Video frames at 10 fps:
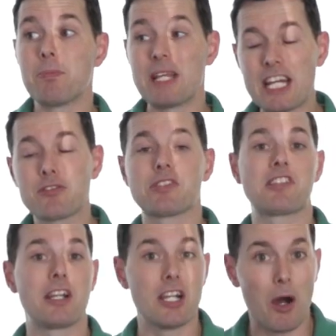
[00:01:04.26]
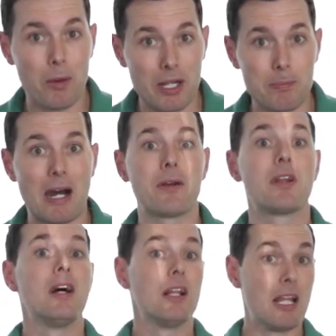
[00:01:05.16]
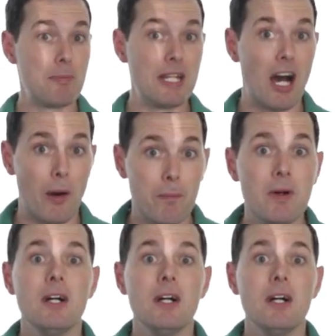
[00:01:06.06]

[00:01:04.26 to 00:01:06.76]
you'd be interested in knowing about, let me know.